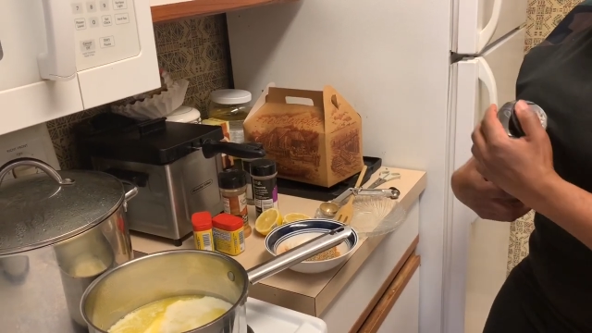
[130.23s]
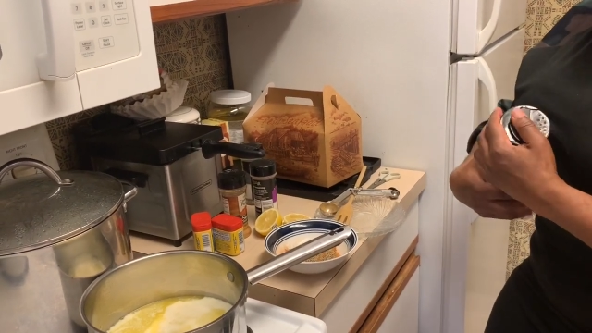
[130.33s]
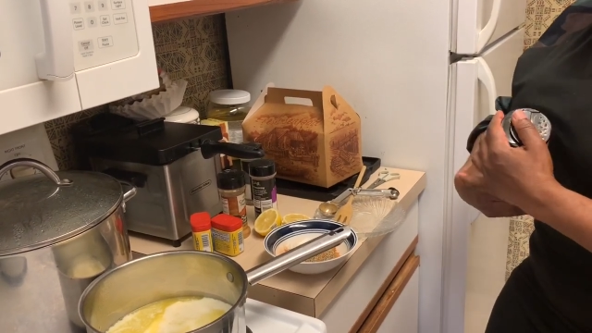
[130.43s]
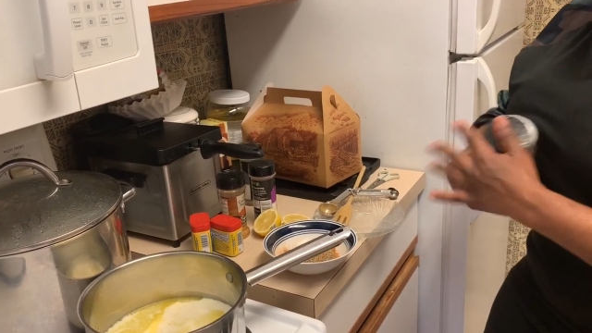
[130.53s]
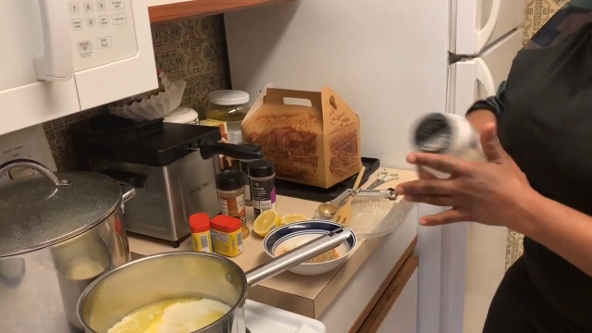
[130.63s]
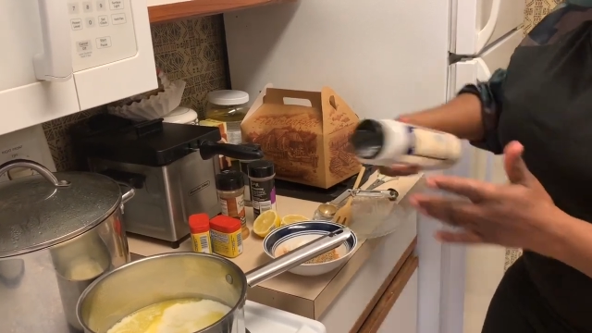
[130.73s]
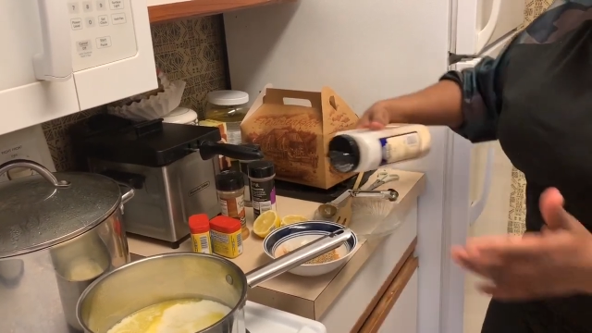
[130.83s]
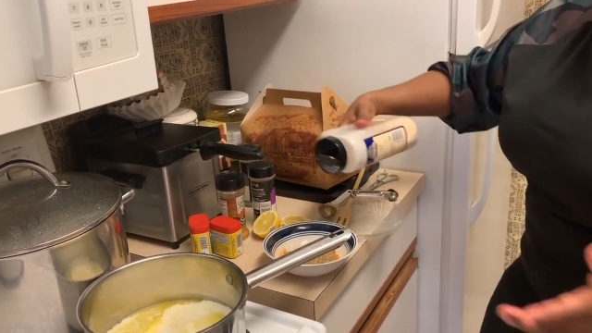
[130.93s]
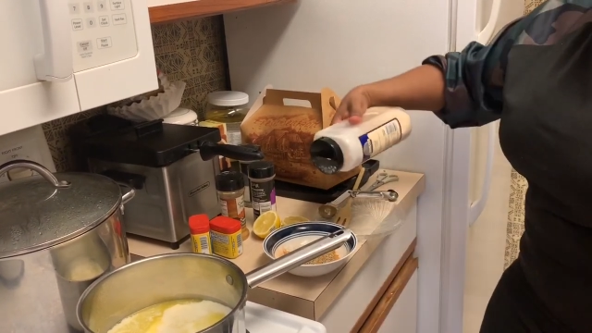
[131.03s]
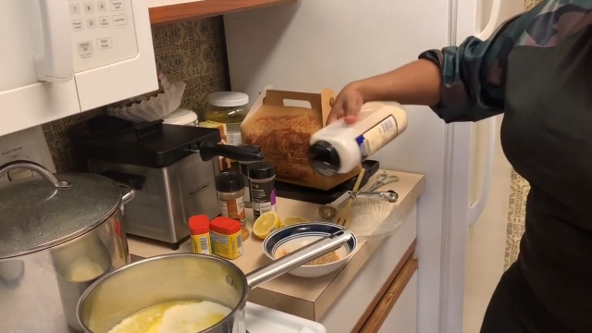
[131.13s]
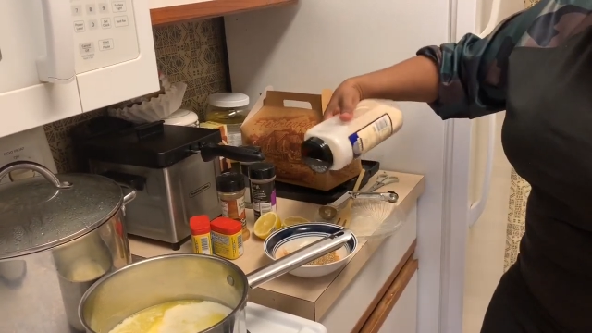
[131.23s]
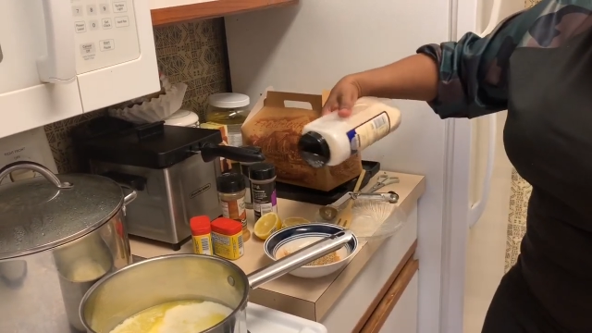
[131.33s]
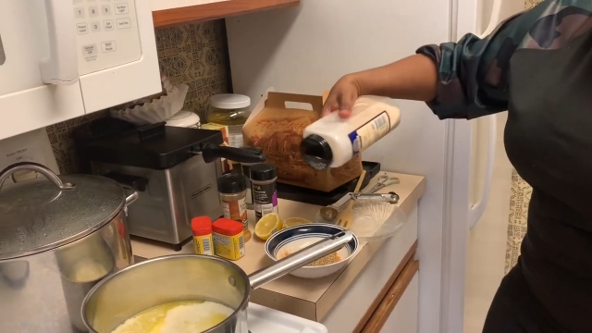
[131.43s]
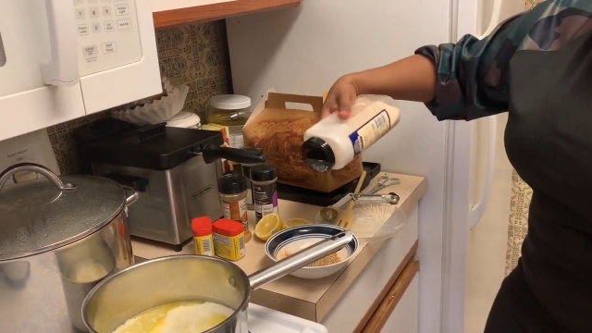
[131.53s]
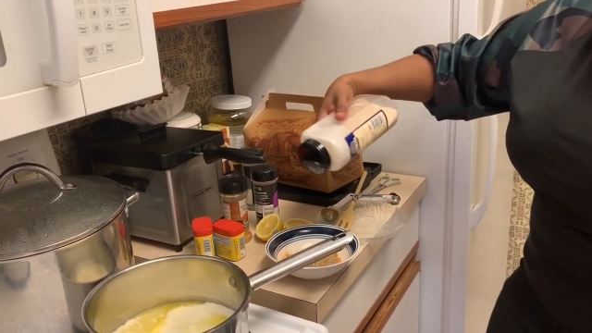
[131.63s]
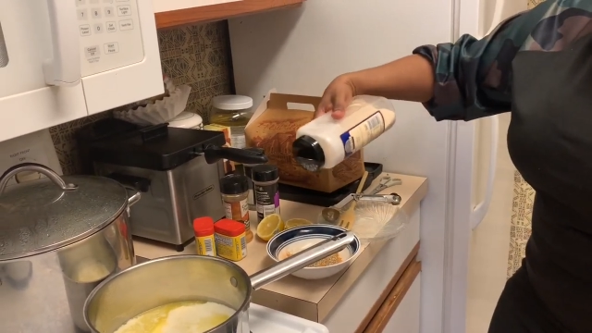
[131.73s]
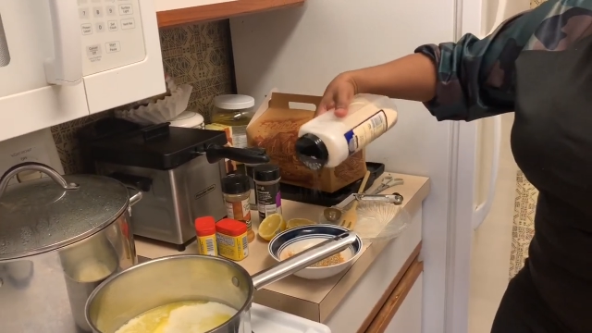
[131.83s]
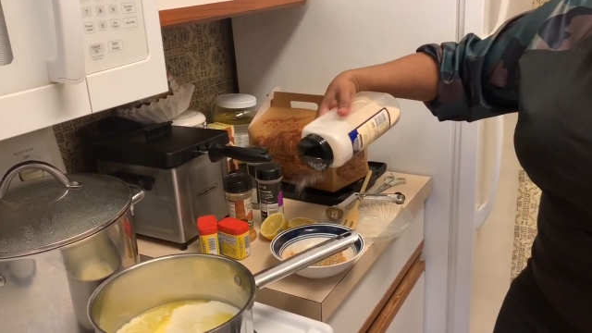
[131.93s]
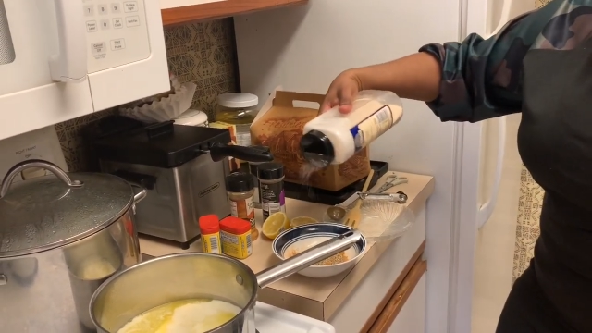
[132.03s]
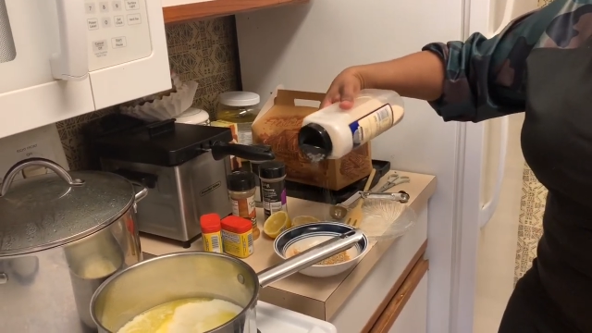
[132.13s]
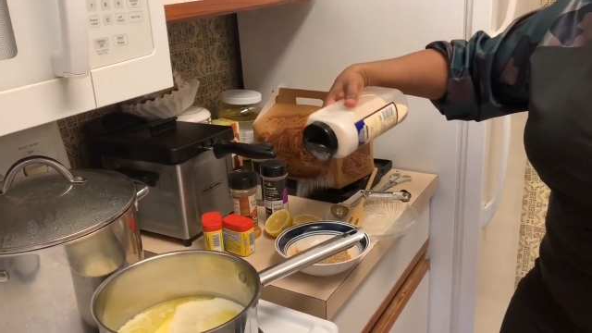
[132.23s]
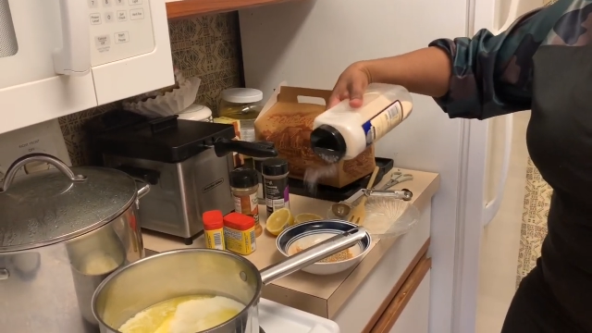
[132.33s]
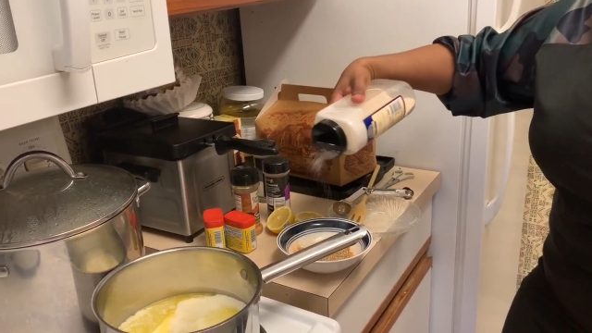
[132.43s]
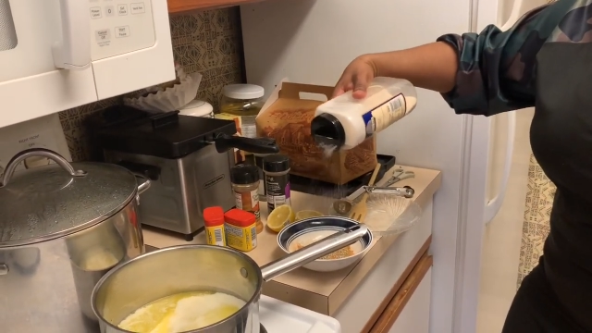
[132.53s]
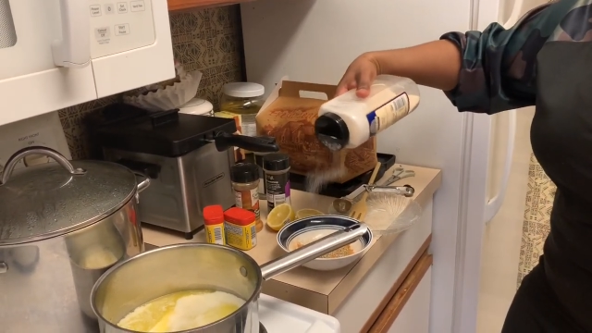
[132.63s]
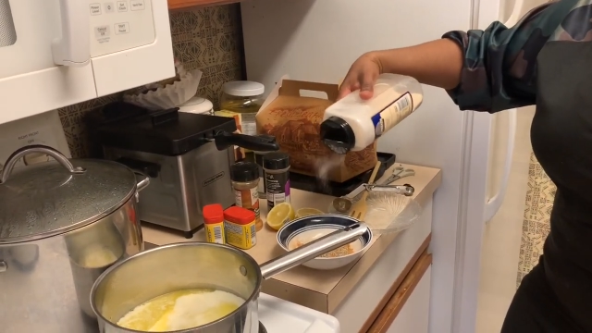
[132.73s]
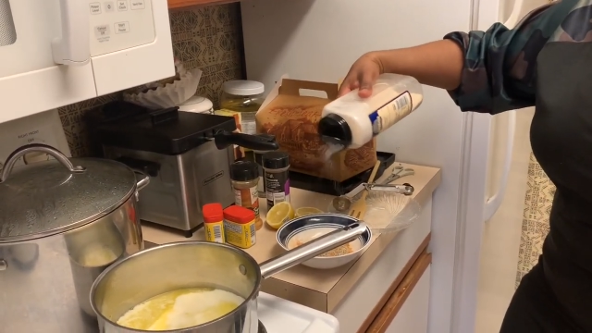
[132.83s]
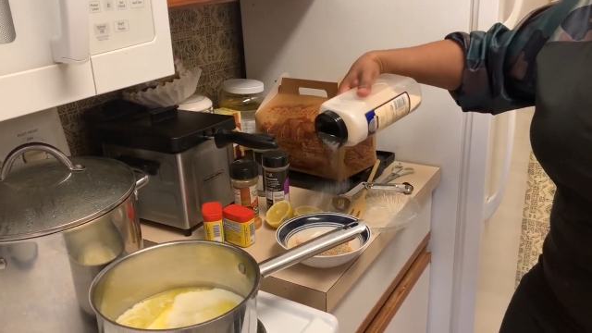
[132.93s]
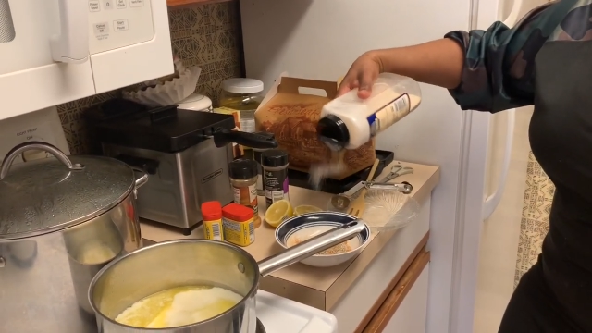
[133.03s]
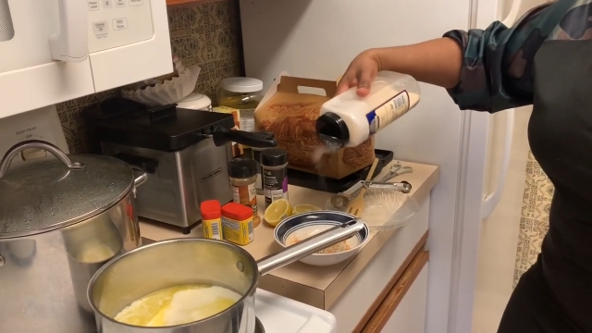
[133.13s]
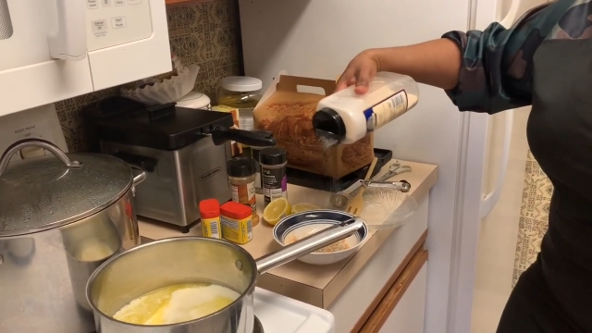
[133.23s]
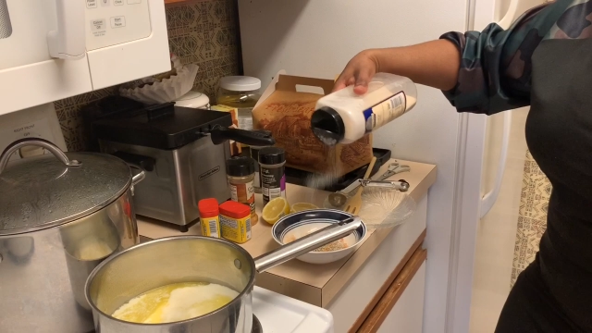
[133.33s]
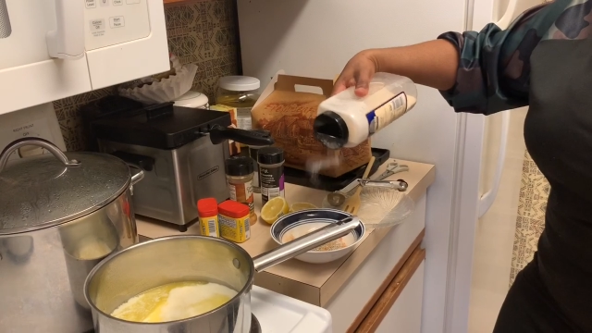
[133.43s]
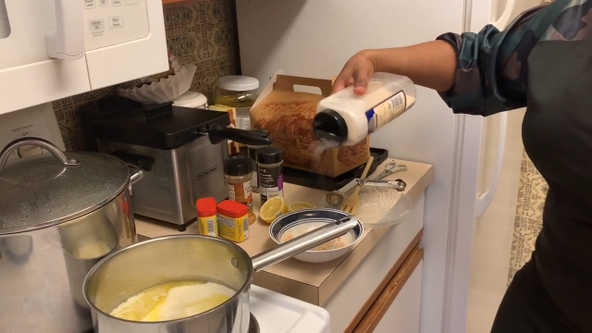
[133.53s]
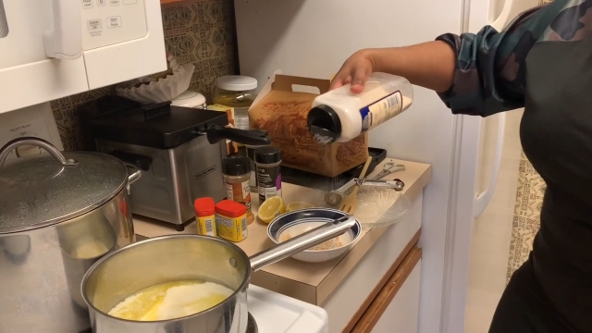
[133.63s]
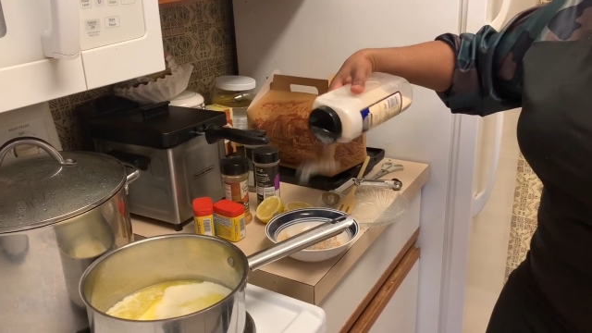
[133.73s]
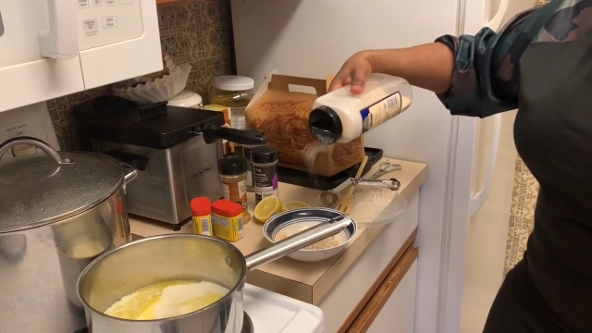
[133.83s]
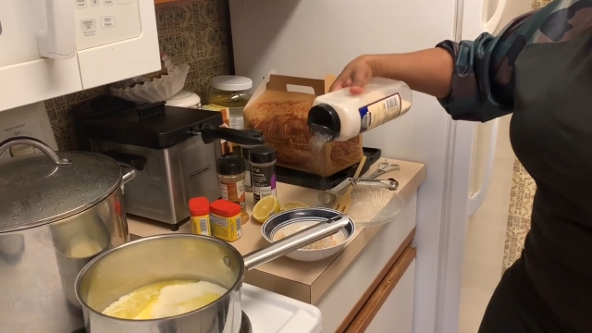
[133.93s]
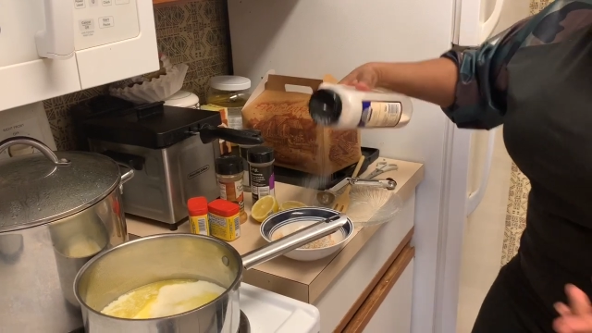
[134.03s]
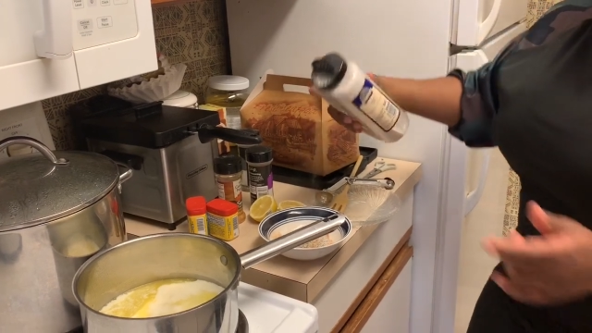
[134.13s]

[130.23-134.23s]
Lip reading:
[unreadable: no face in view]